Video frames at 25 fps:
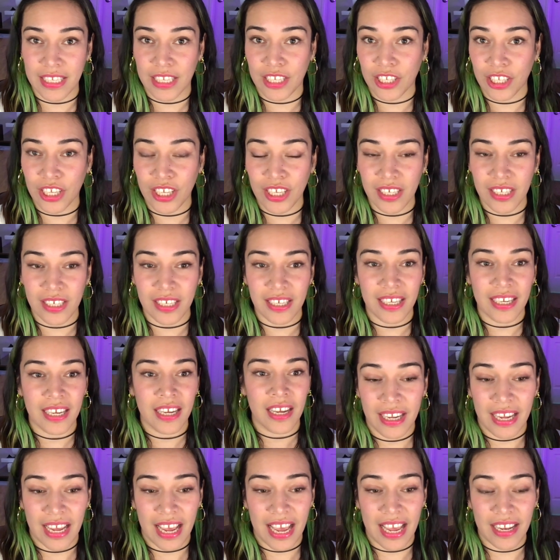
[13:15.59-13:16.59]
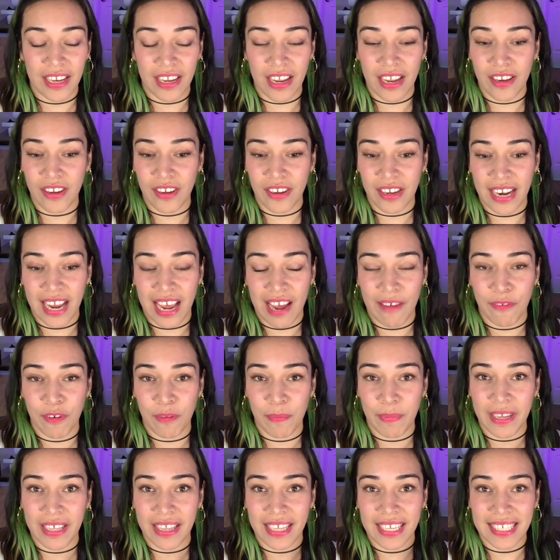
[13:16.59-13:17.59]
look, and you can have her
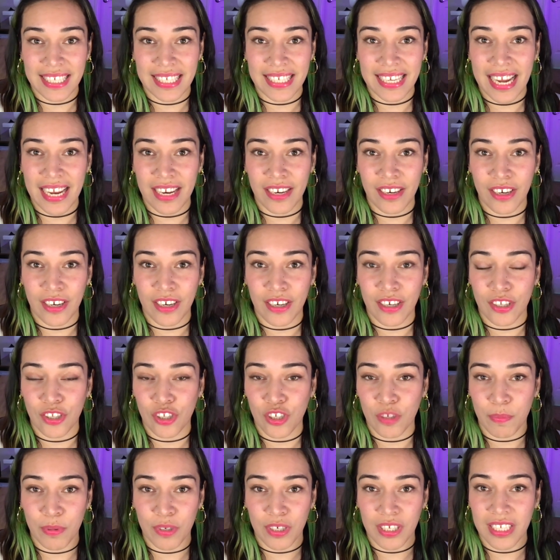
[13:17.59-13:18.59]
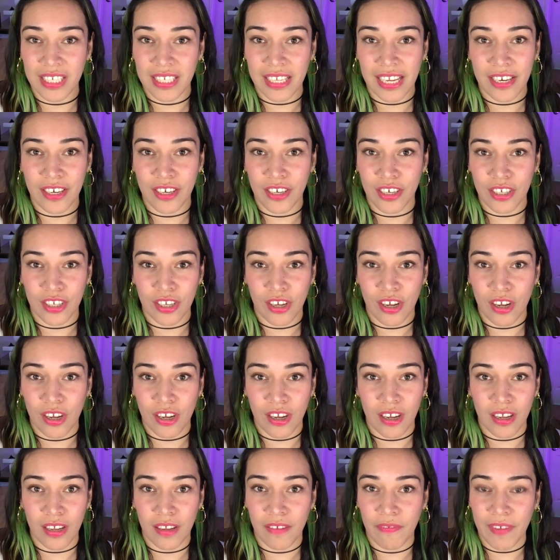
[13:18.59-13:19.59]
be the standard super slender
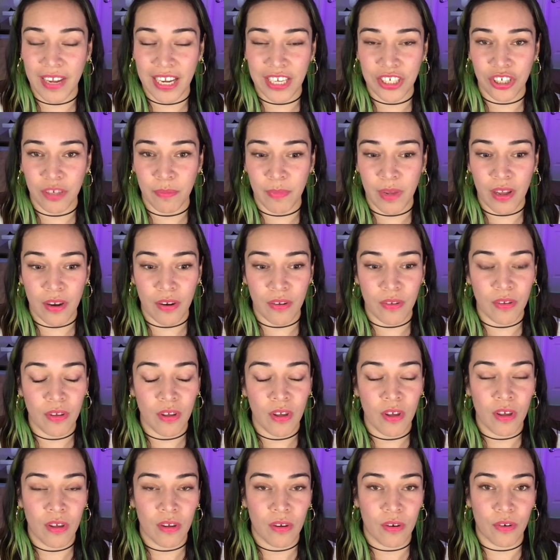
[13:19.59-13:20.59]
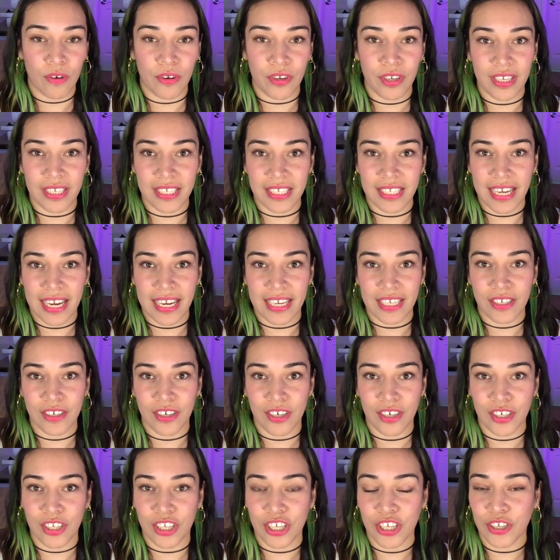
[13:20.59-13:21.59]
tall fashion model, or you can size
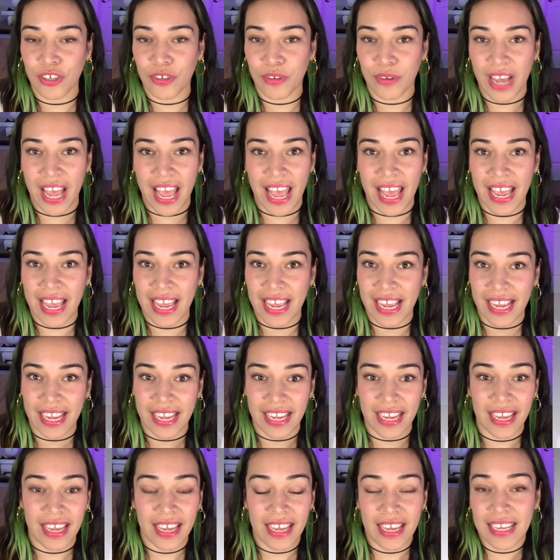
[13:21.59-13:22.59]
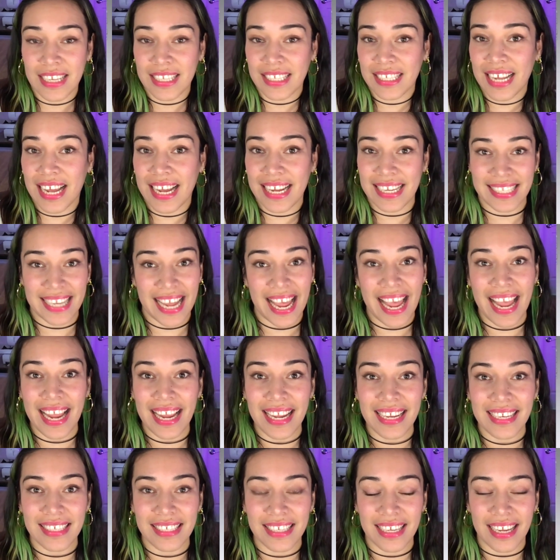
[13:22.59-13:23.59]
her to a size 8,
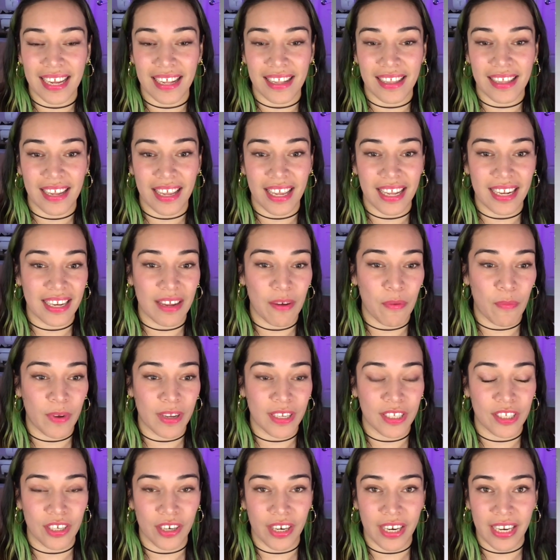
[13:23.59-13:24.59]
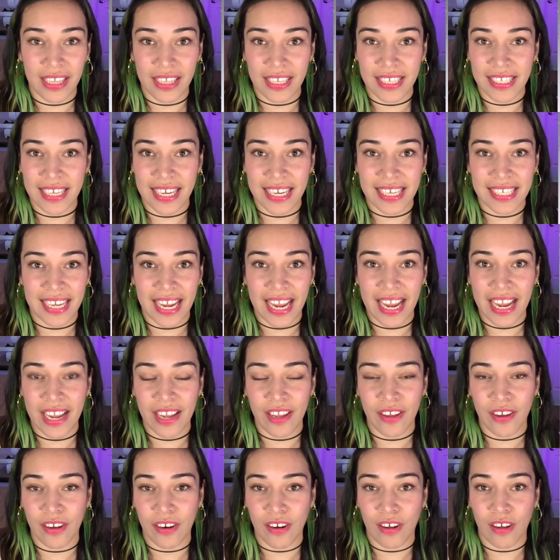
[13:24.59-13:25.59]
and then once you're in the size 8,
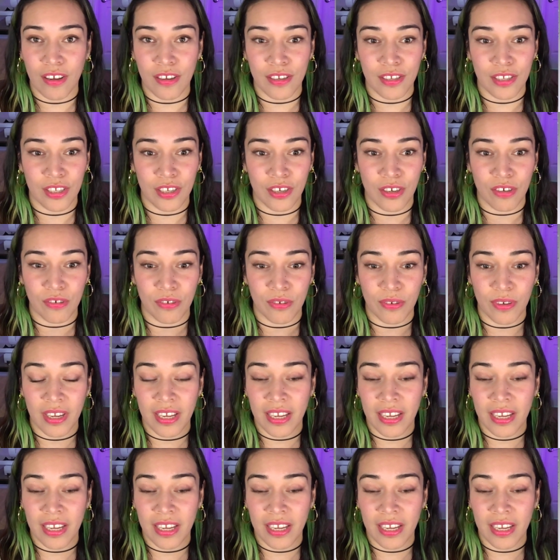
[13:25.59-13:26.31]
you can also